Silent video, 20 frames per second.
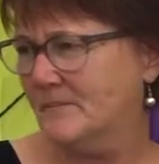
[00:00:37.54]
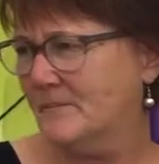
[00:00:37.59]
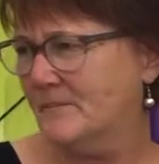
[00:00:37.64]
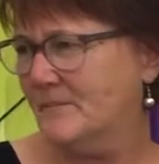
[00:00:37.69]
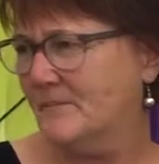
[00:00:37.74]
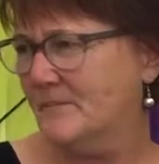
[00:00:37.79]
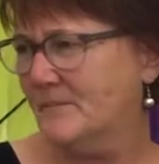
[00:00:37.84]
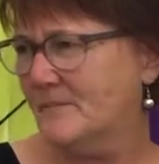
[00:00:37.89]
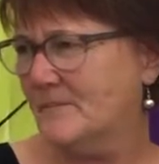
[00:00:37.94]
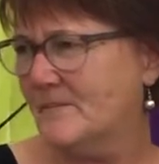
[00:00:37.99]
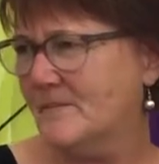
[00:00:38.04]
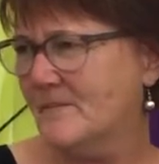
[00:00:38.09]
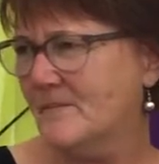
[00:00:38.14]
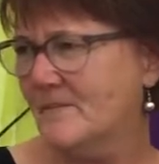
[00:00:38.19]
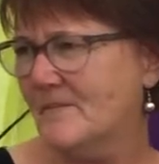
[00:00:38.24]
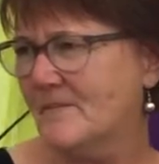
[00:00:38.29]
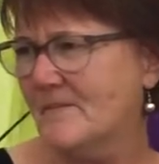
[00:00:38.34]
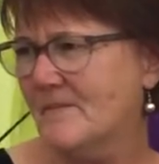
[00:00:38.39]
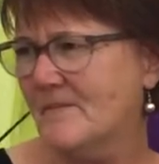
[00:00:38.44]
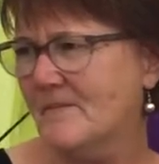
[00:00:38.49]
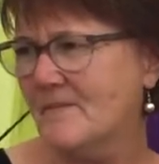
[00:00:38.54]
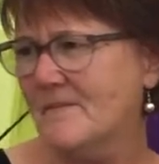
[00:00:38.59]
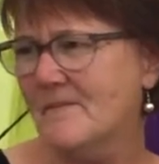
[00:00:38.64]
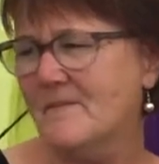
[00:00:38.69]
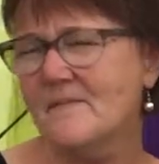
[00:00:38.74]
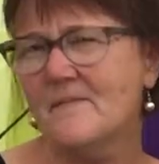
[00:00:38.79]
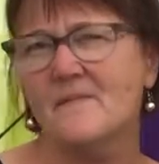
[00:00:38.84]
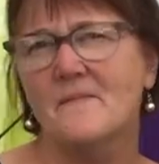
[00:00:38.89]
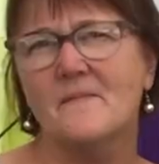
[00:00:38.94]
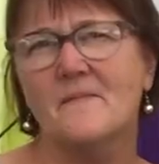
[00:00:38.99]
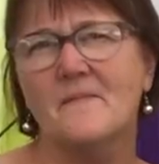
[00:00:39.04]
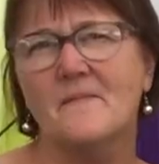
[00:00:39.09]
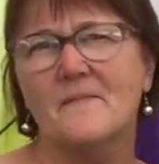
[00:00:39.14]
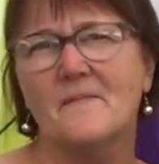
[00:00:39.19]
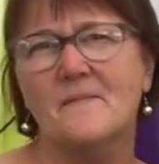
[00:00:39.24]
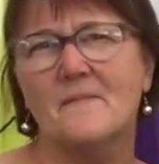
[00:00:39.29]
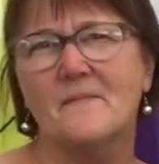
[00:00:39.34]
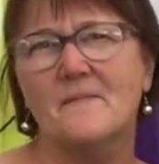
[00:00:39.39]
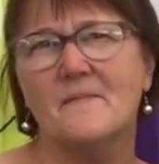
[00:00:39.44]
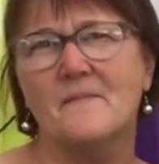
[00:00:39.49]

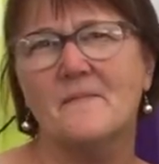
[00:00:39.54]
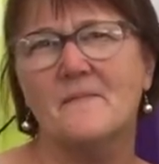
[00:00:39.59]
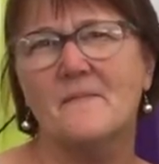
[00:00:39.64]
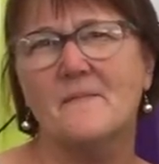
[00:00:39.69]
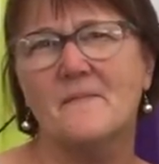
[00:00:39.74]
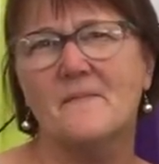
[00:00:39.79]
(silent)